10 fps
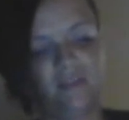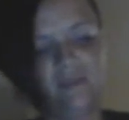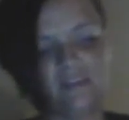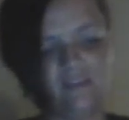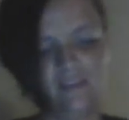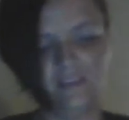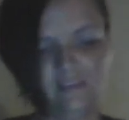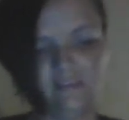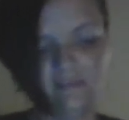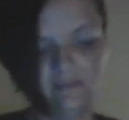to show you that's
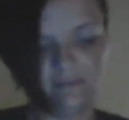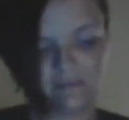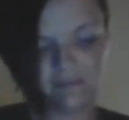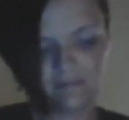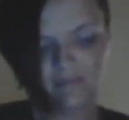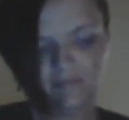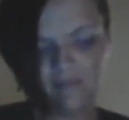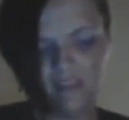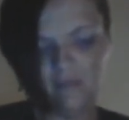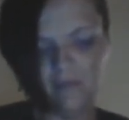on here.
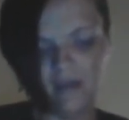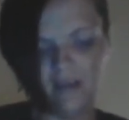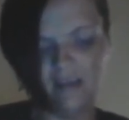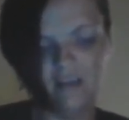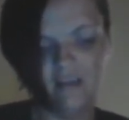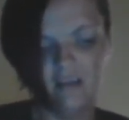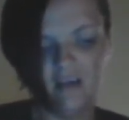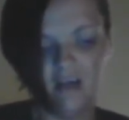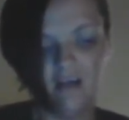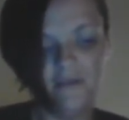Anyway,
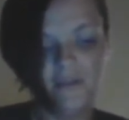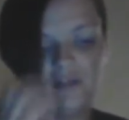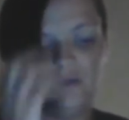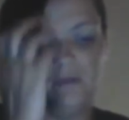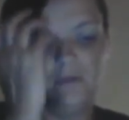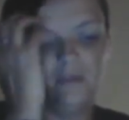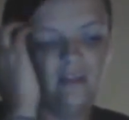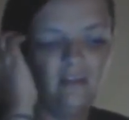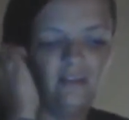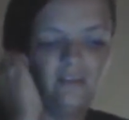all
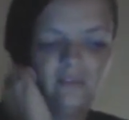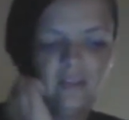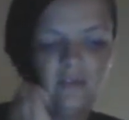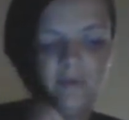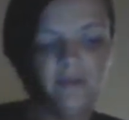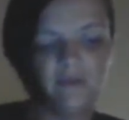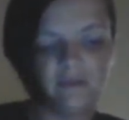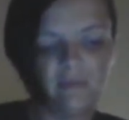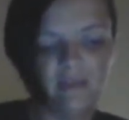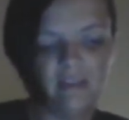told, drug
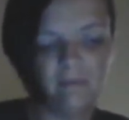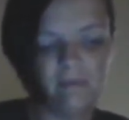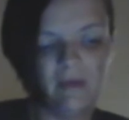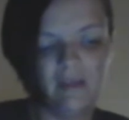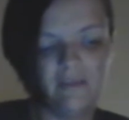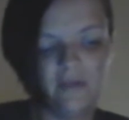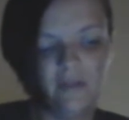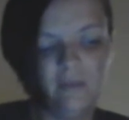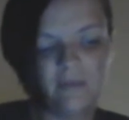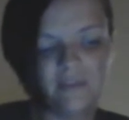offenders make up
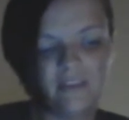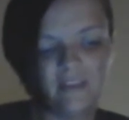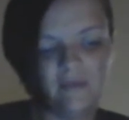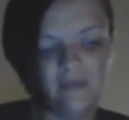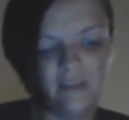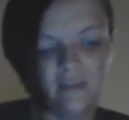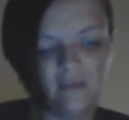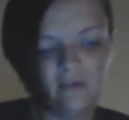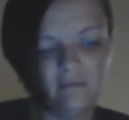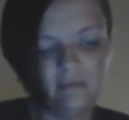about 30% of
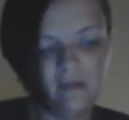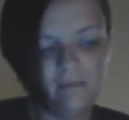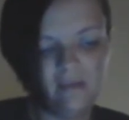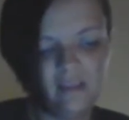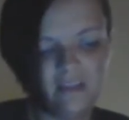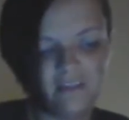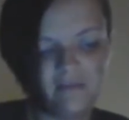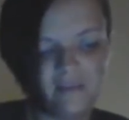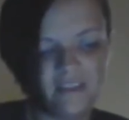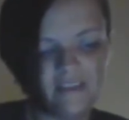the current
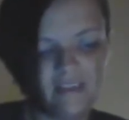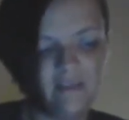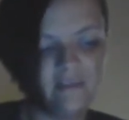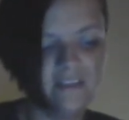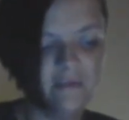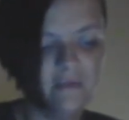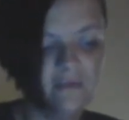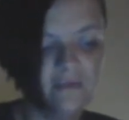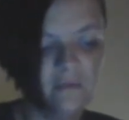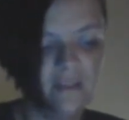population of
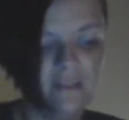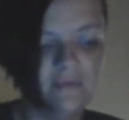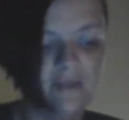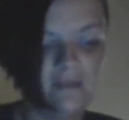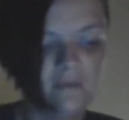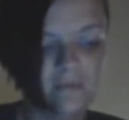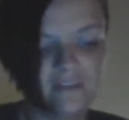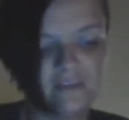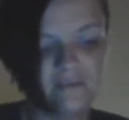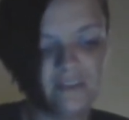6,720
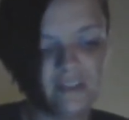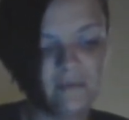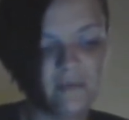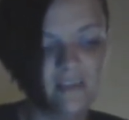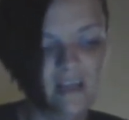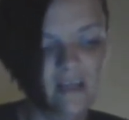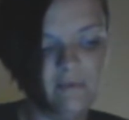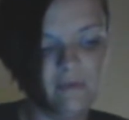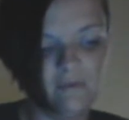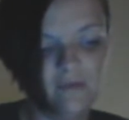federal prisoners serving
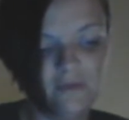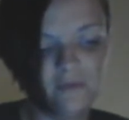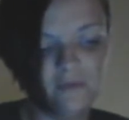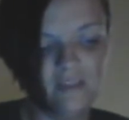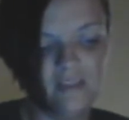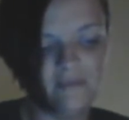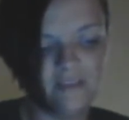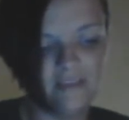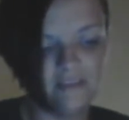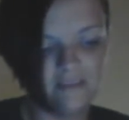life or virtual
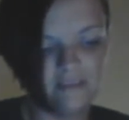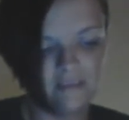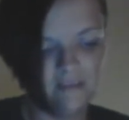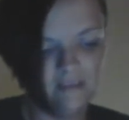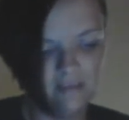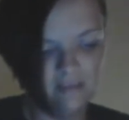life sentences.